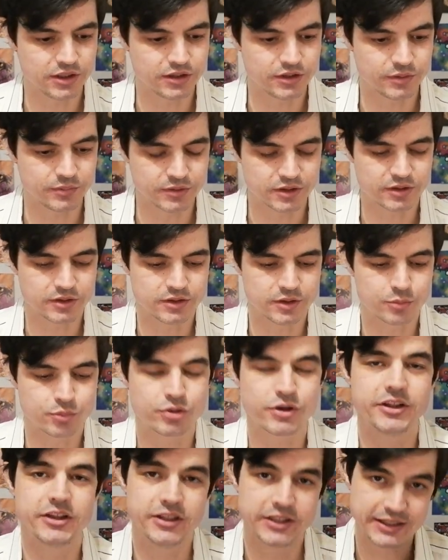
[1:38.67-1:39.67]

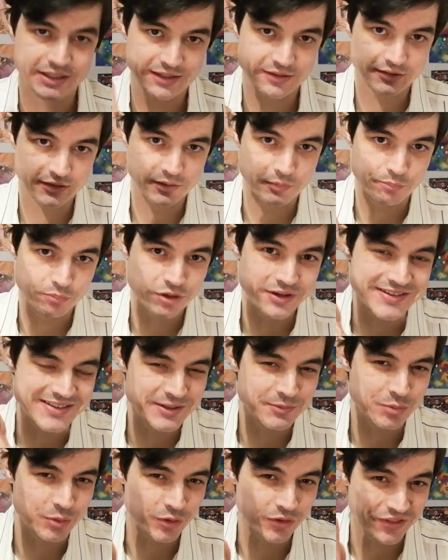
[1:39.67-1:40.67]
The
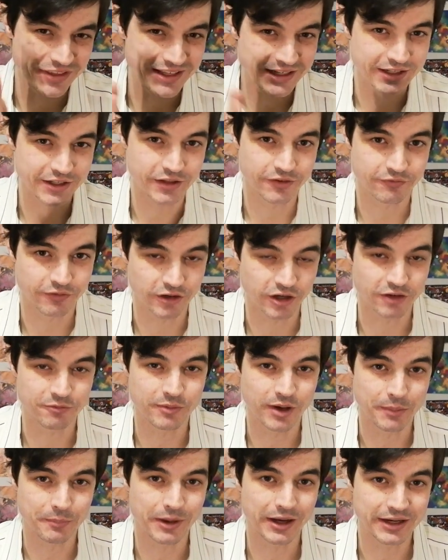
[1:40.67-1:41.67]
principal thing at the front of
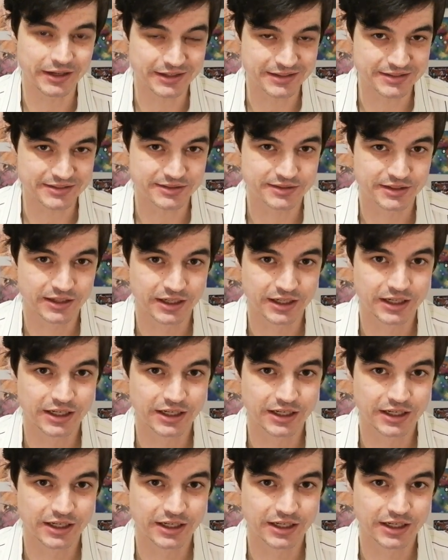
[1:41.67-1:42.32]
my mind is,